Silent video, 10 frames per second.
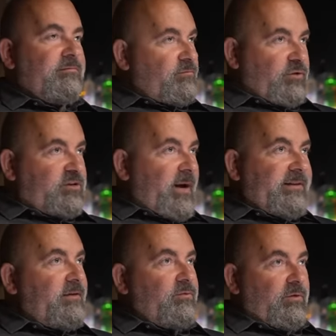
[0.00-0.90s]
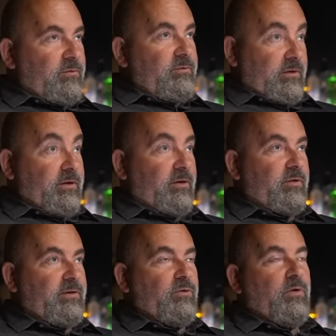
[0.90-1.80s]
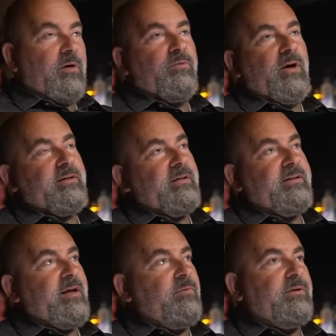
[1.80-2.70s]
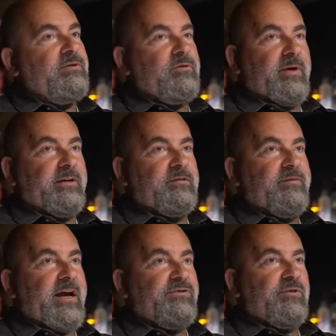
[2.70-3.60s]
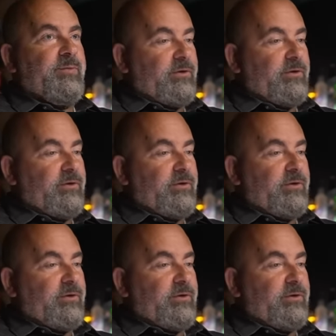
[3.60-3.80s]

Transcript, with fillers: respected with you know what you all brought to the table in a tremendous fashion.